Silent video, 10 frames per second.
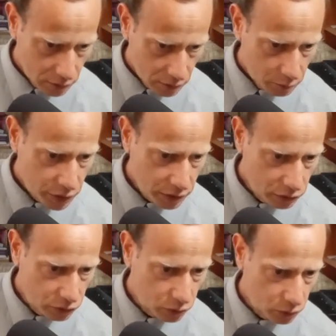pen
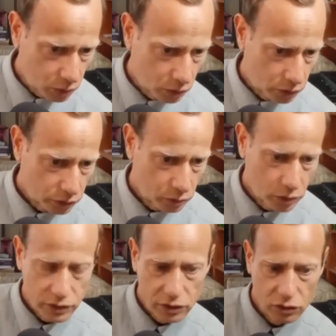tool where it
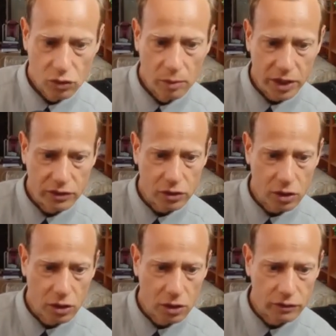says draw Bezier
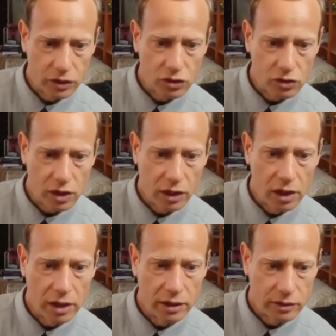curves and straight
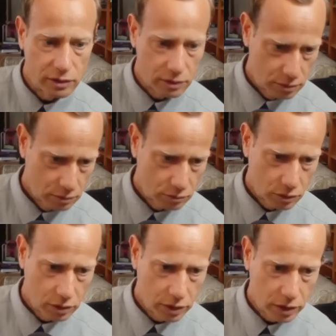lines. We're
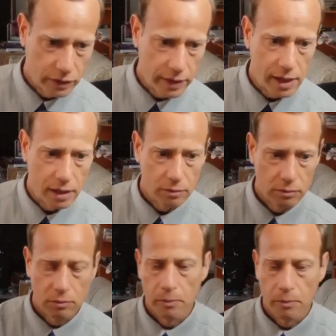going to click on that.
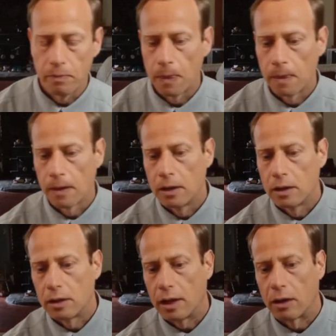
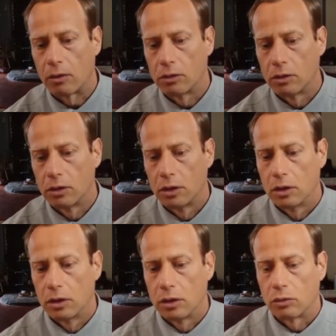Now,
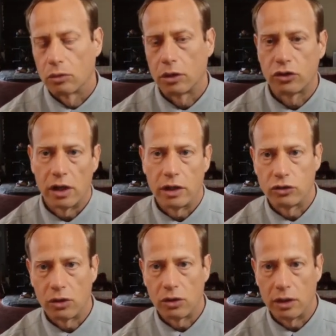we're going to try to
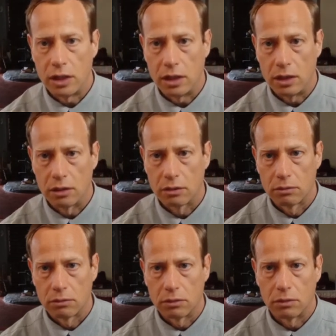draw an egg,
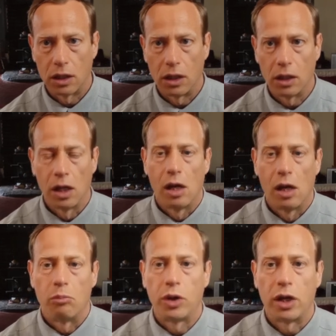okay?
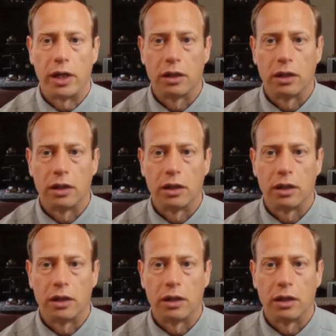But